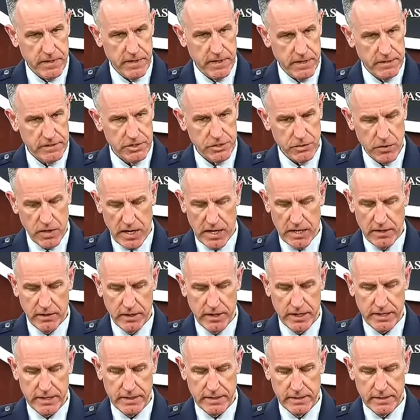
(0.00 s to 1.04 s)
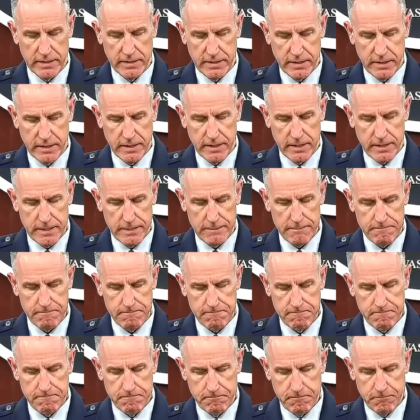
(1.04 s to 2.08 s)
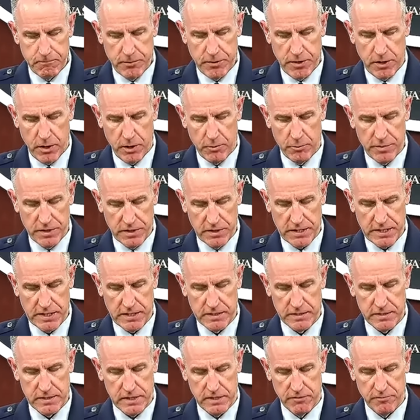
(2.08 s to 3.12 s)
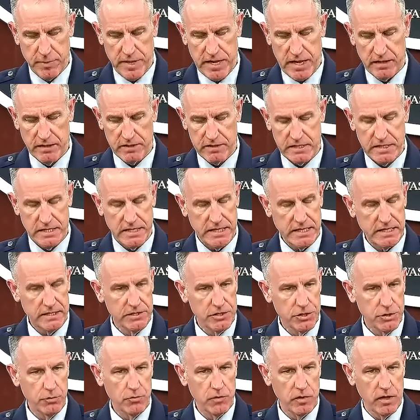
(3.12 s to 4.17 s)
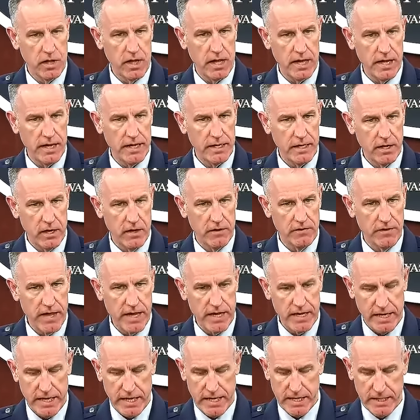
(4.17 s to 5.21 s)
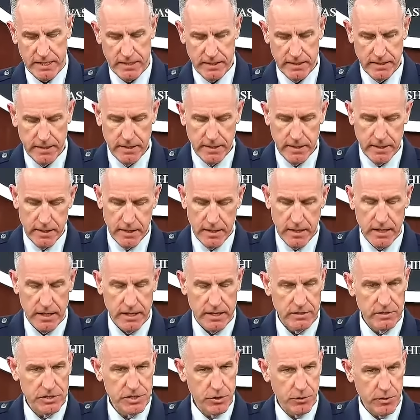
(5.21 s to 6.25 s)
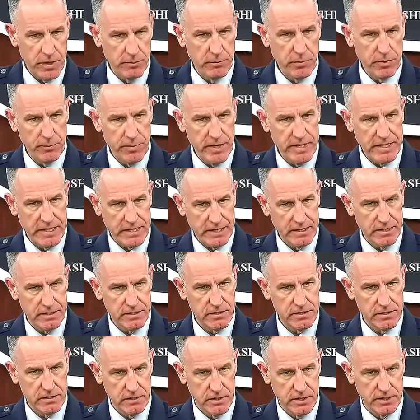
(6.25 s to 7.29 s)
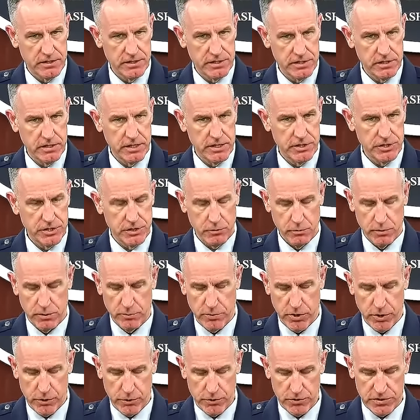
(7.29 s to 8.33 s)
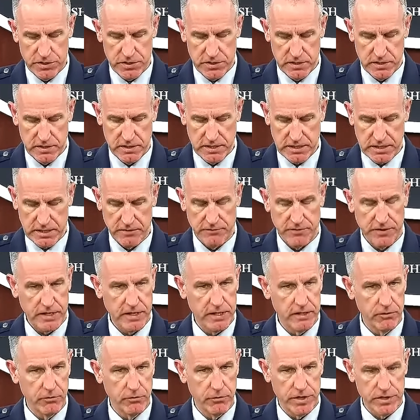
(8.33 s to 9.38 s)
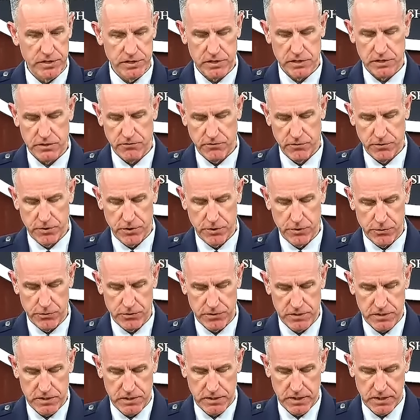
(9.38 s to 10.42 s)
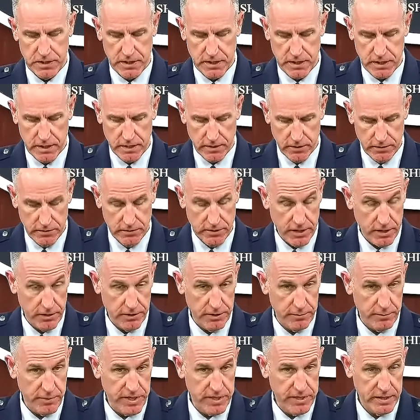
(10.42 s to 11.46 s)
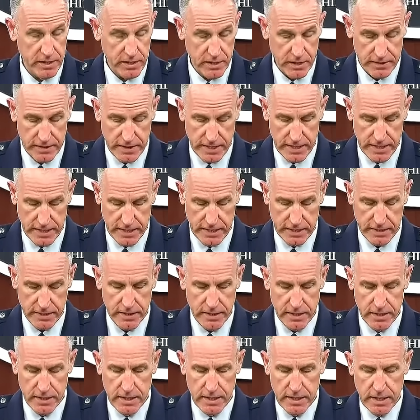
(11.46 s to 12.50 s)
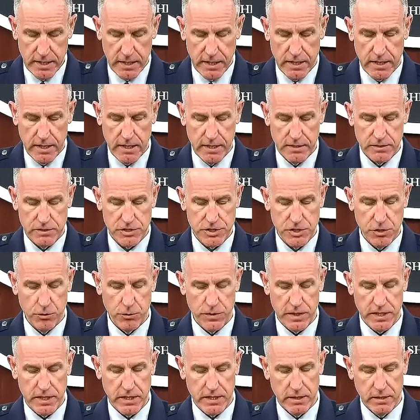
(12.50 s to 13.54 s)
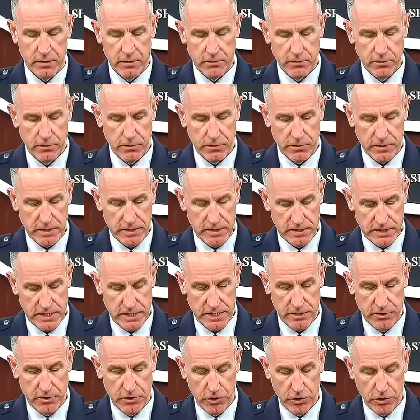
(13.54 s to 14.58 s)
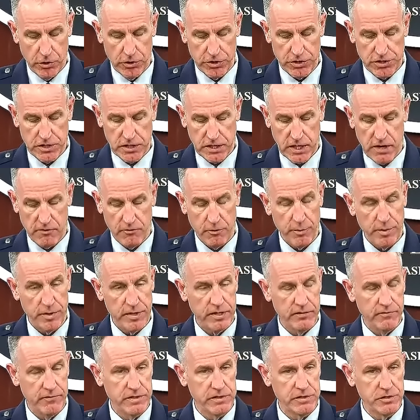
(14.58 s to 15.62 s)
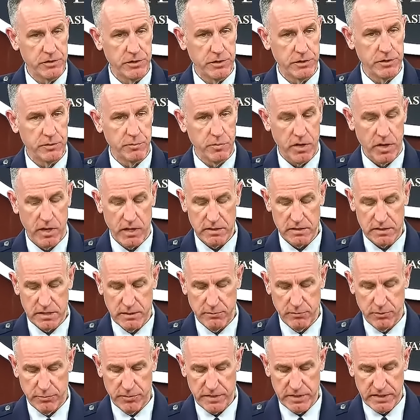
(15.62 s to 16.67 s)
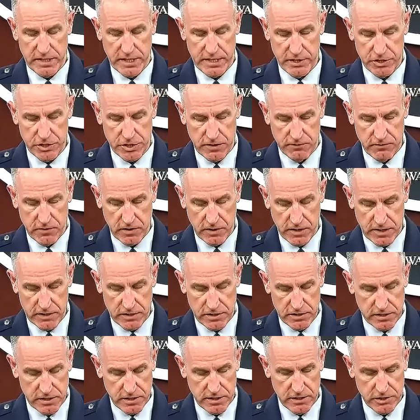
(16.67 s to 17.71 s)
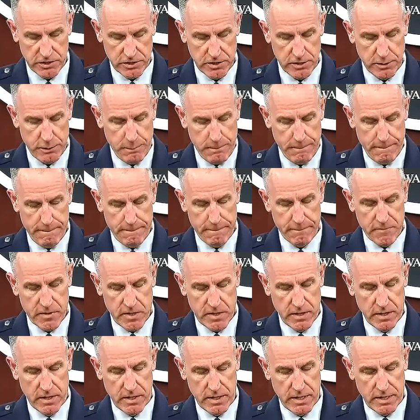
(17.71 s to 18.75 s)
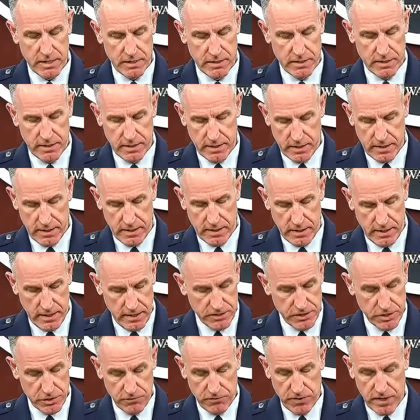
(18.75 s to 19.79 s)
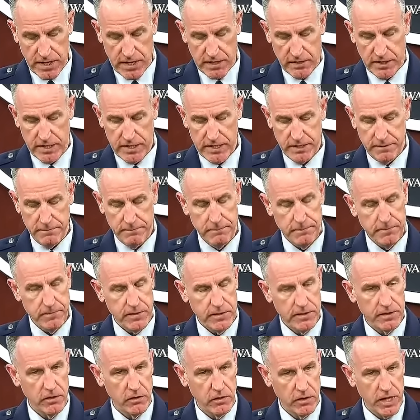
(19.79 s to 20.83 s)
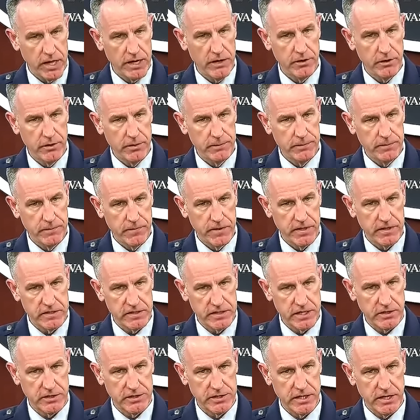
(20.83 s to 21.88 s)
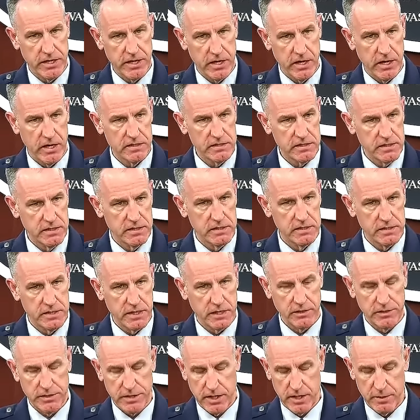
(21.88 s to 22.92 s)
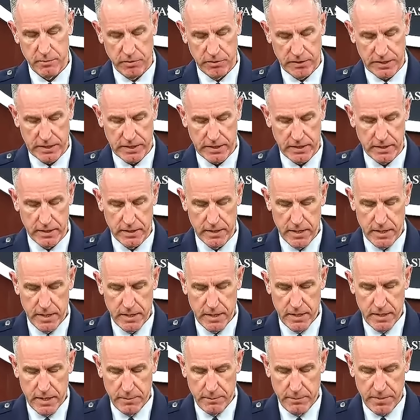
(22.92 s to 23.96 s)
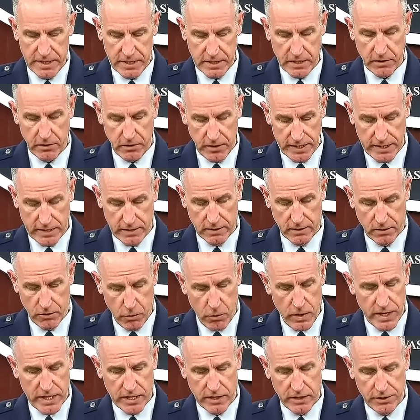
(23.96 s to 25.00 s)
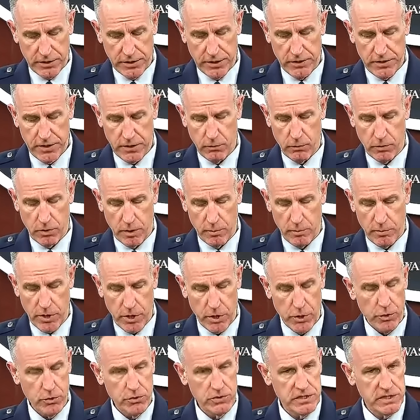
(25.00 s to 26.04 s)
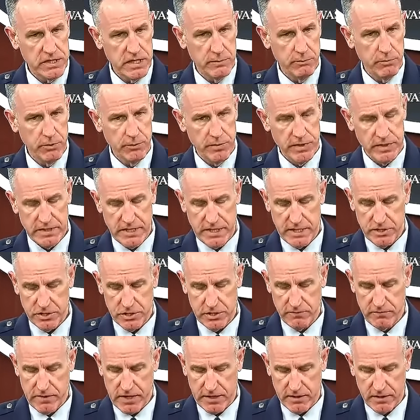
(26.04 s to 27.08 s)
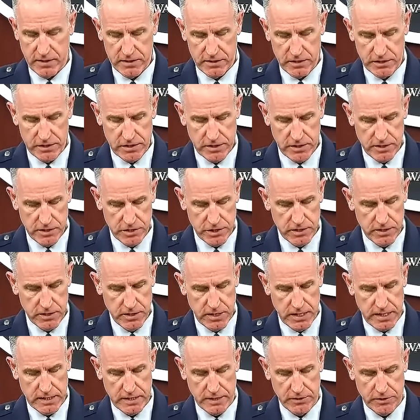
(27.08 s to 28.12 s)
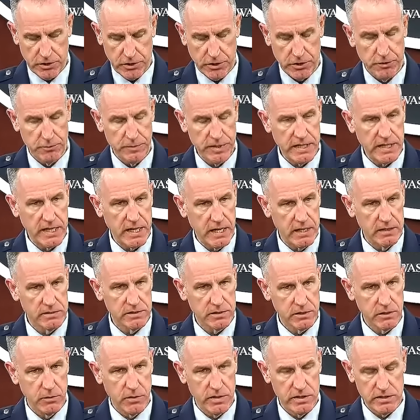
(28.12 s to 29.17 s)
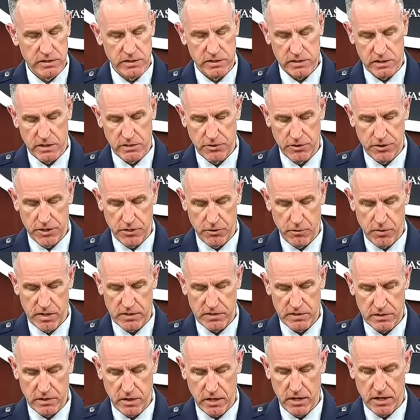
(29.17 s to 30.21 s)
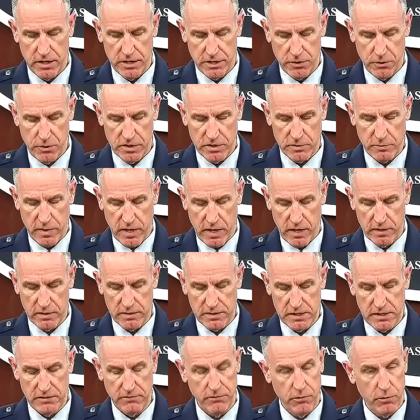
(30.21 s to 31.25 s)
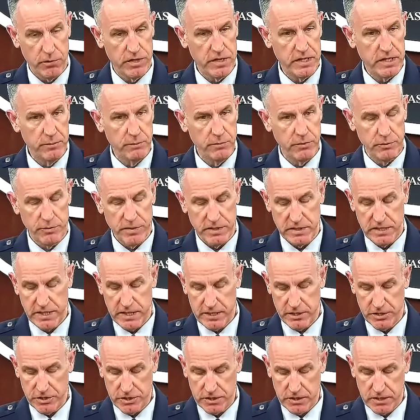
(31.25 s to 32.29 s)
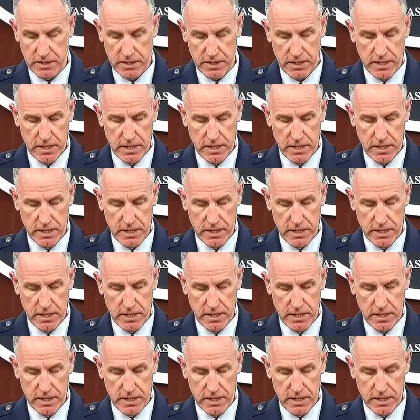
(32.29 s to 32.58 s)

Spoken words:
As you highlight, there are millions of Palestinians who rely on that aid, and so implementing this legislation would pose significant risks for those that are dependent on that aid. And so we will continue to urge the government of Israel to pause implementation of the legislation. As you've highlighted, the letter that Secretary Austin and Secretary Blinken made quite clear that we're opposed to implementation of that legislation and that there could be consequences under U.S. law and U.S. policy for the implementation.